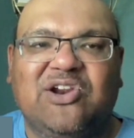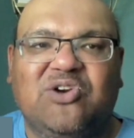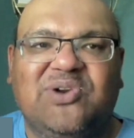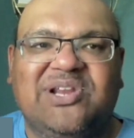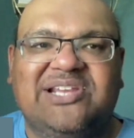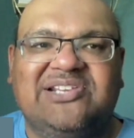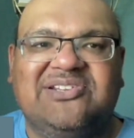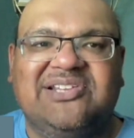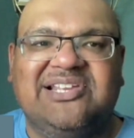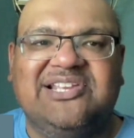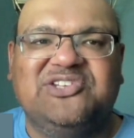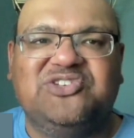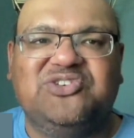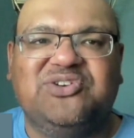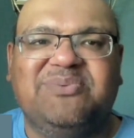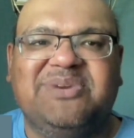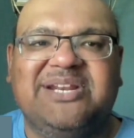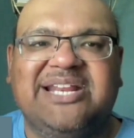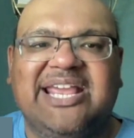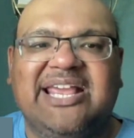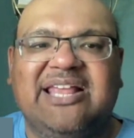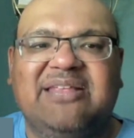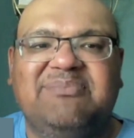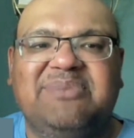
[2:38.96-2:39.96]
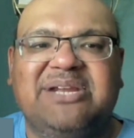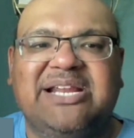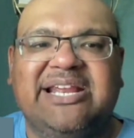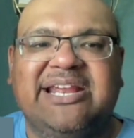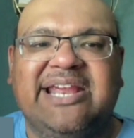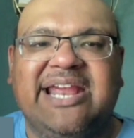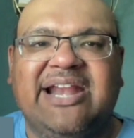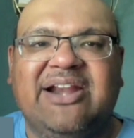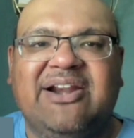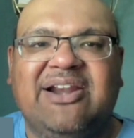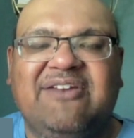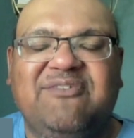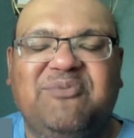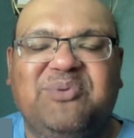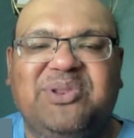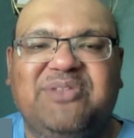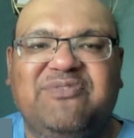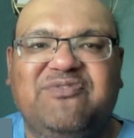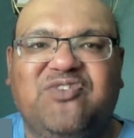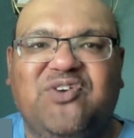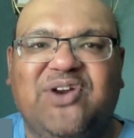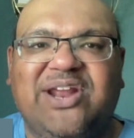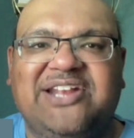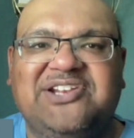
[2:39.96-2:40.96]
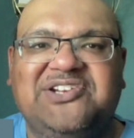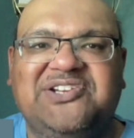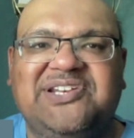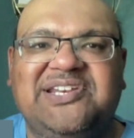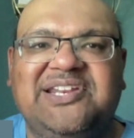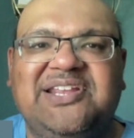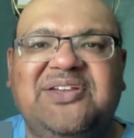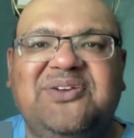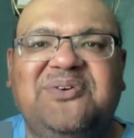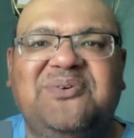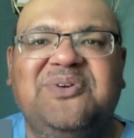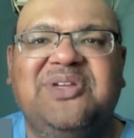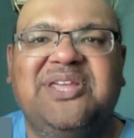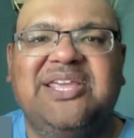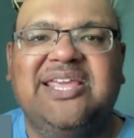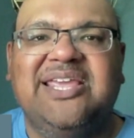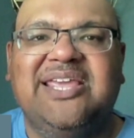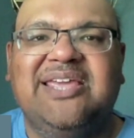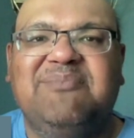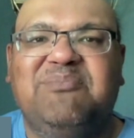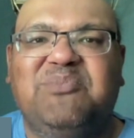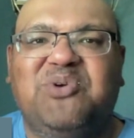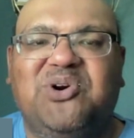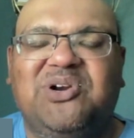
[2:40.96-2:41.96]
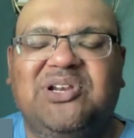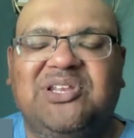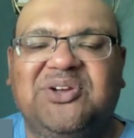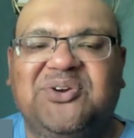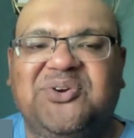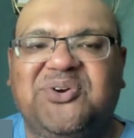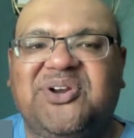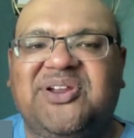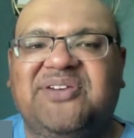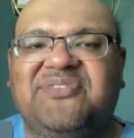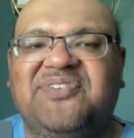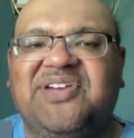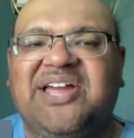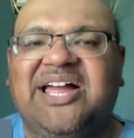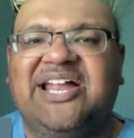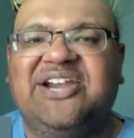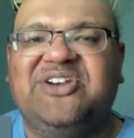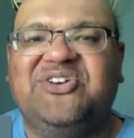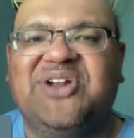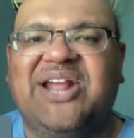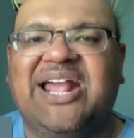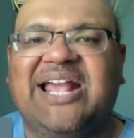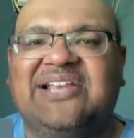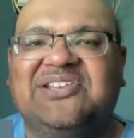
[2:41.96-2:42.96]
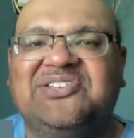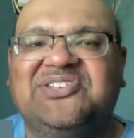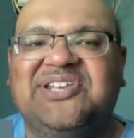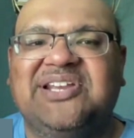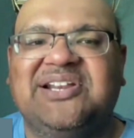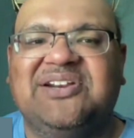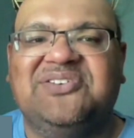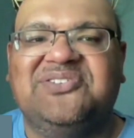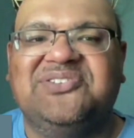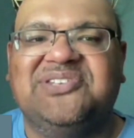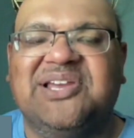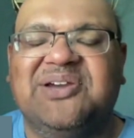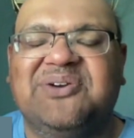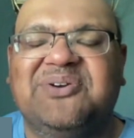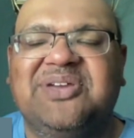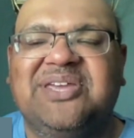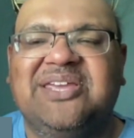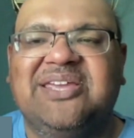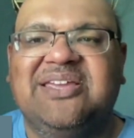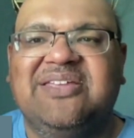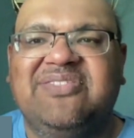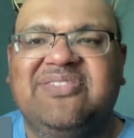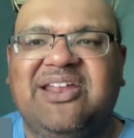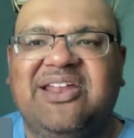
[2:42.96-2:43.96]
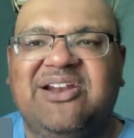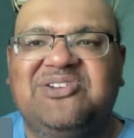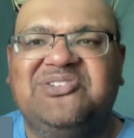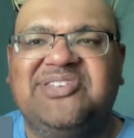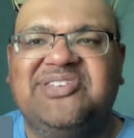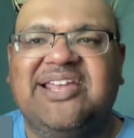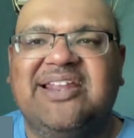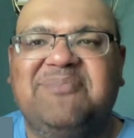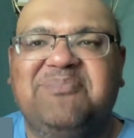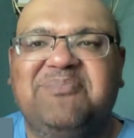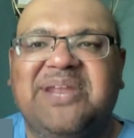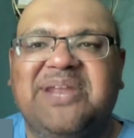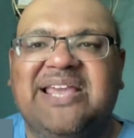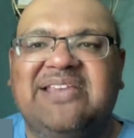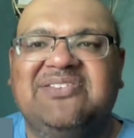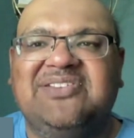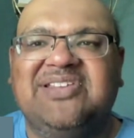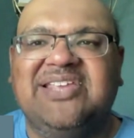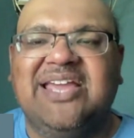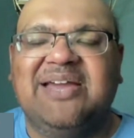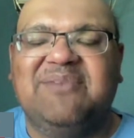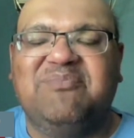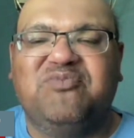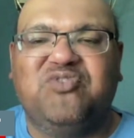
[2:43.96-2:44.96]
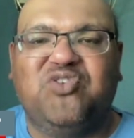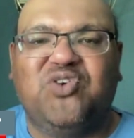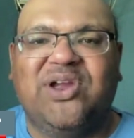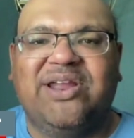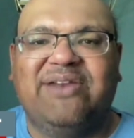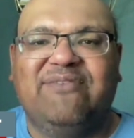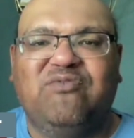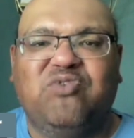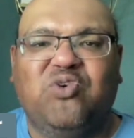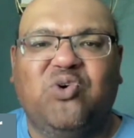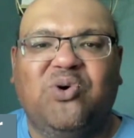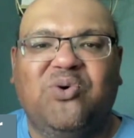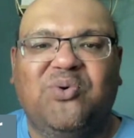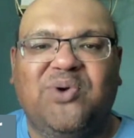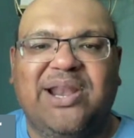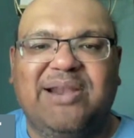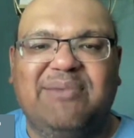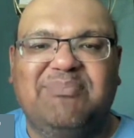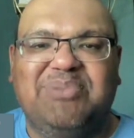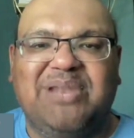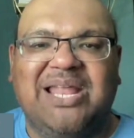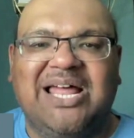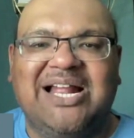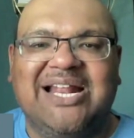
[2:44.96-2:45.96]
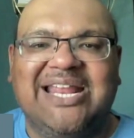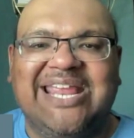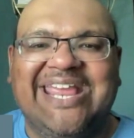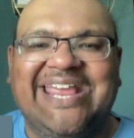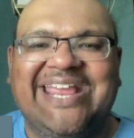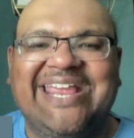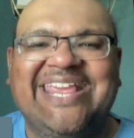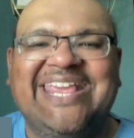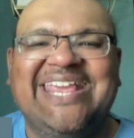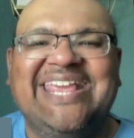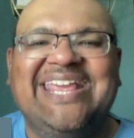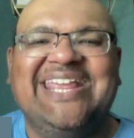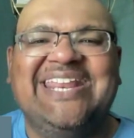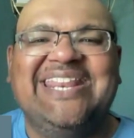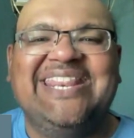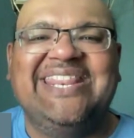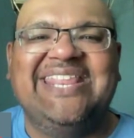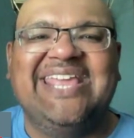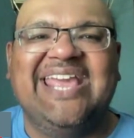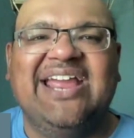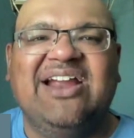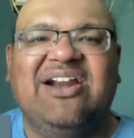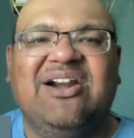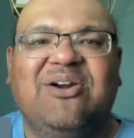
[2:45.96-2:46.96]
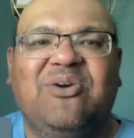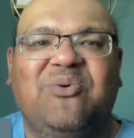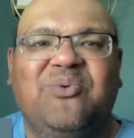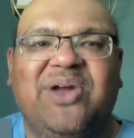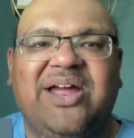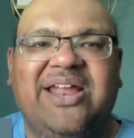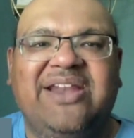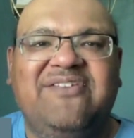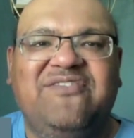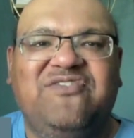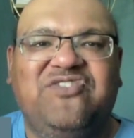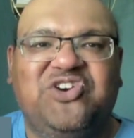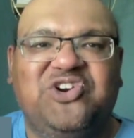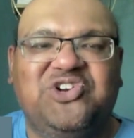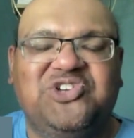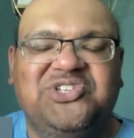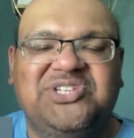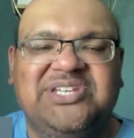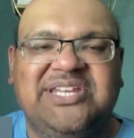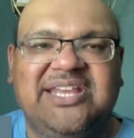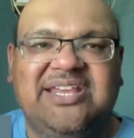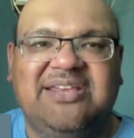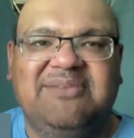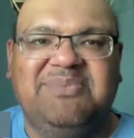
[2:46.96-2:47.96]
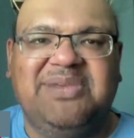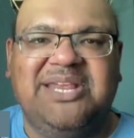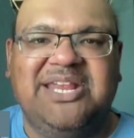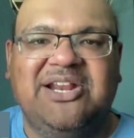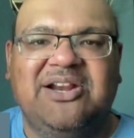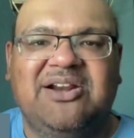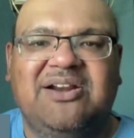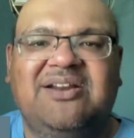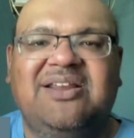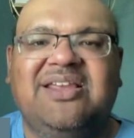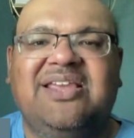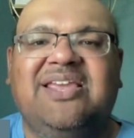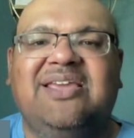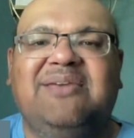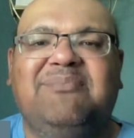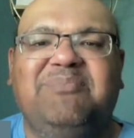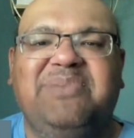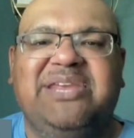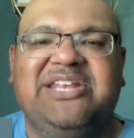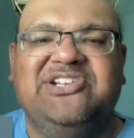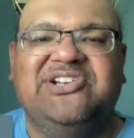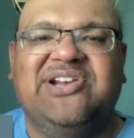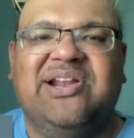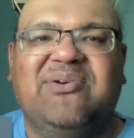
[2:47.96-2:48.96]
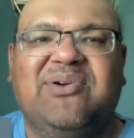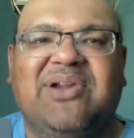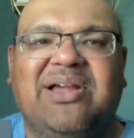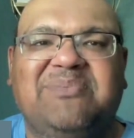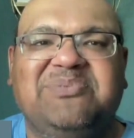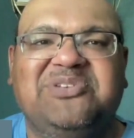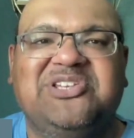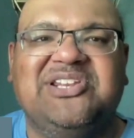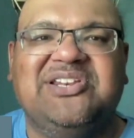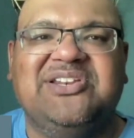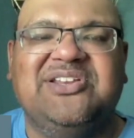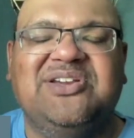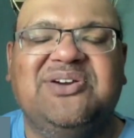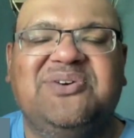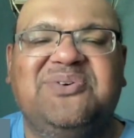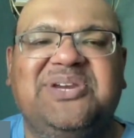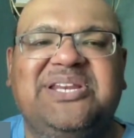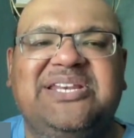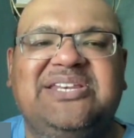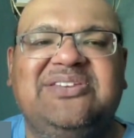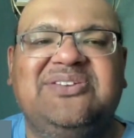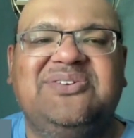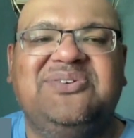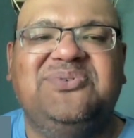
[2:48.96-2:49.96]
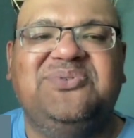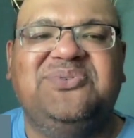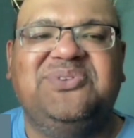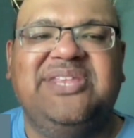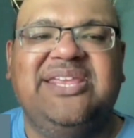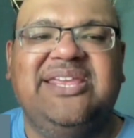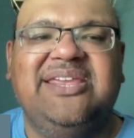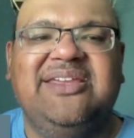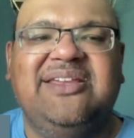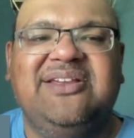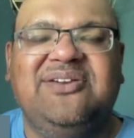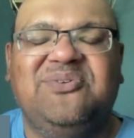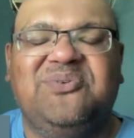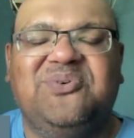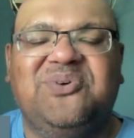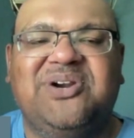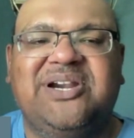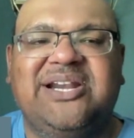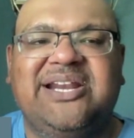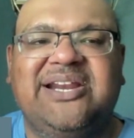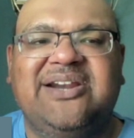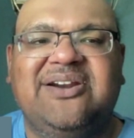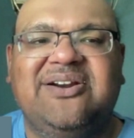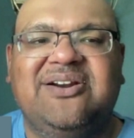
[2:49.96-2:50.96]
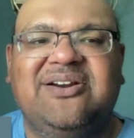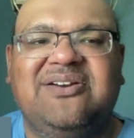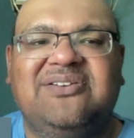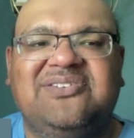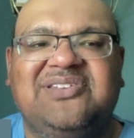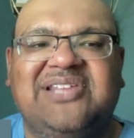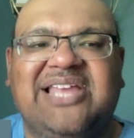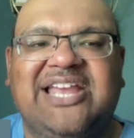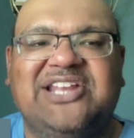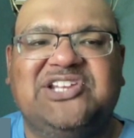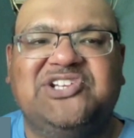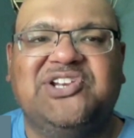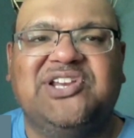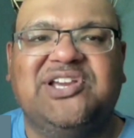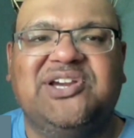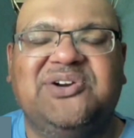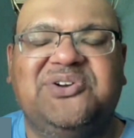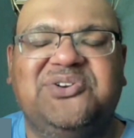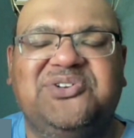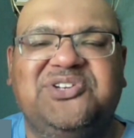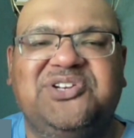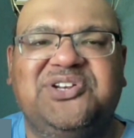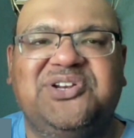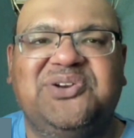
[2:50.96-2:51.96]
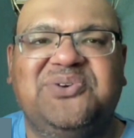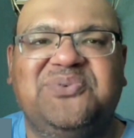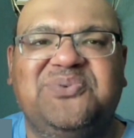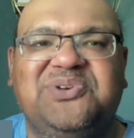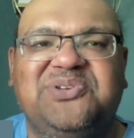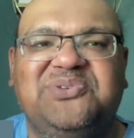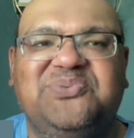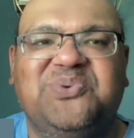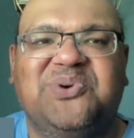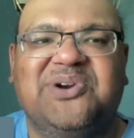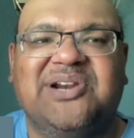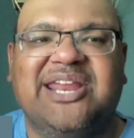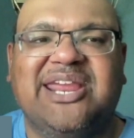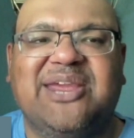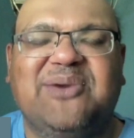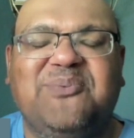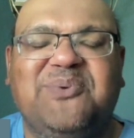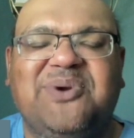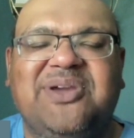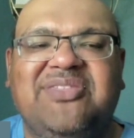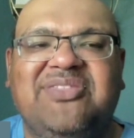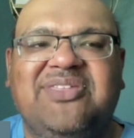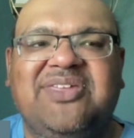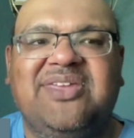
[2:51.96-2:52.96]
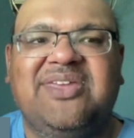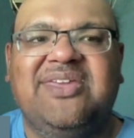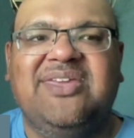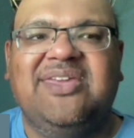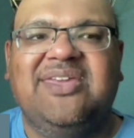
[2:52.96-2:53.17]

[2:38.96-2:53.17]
Chris Lindstrom and Caleb McGarry with fresh, new, more lucrative contracts here. So they're set up nicely up front for run blocking. They are run-first team here. Bijan Robinson going to the coordinator / coach who was working with